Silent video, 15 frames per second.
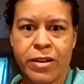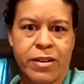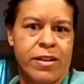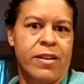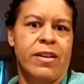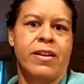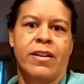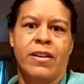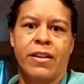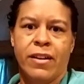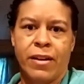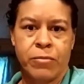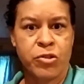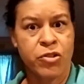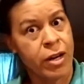
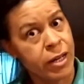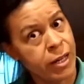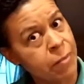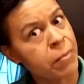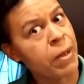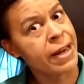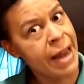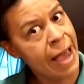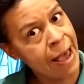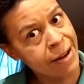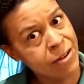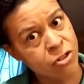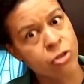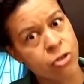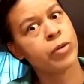I'm trying to get my
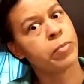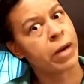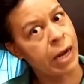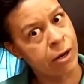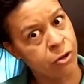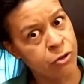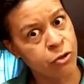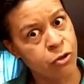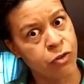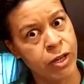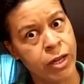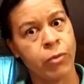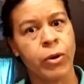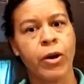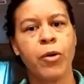dad through, but I don't know if
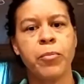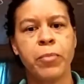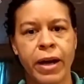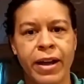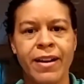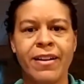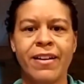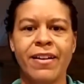he will, but.